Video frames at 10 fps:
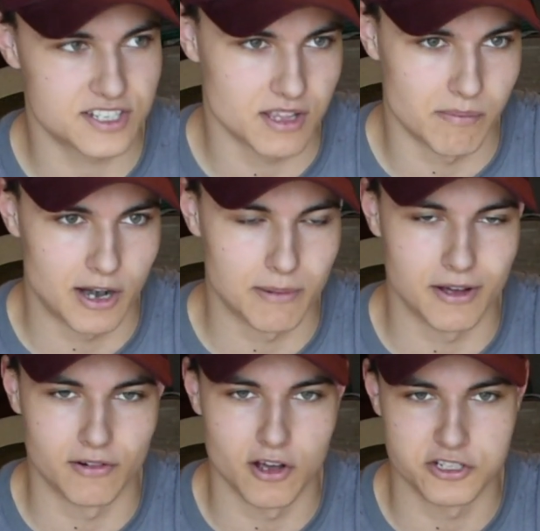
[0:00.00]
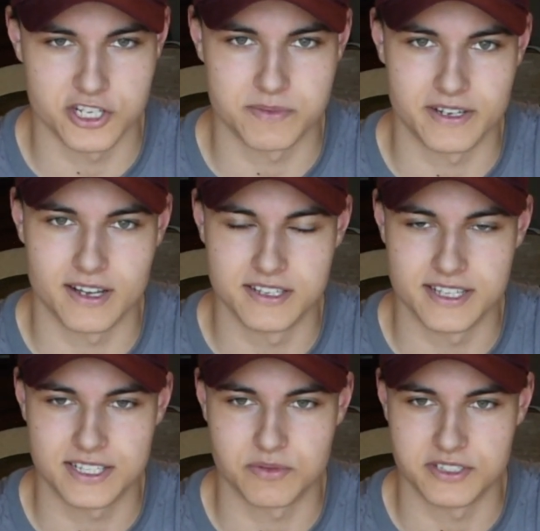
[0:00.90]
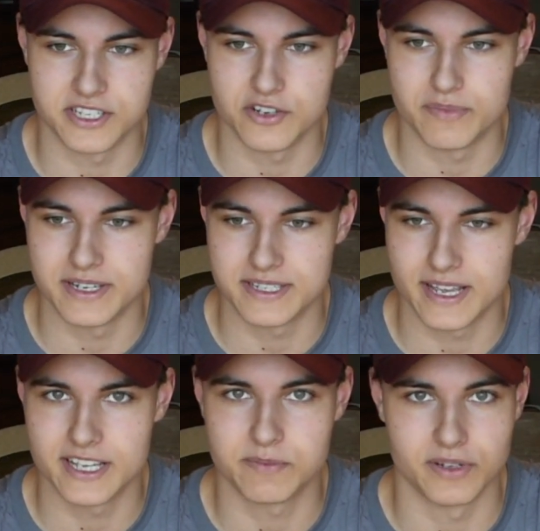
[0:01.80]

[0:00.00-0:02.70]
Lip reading: to the barbell rows just because that's what DUP says,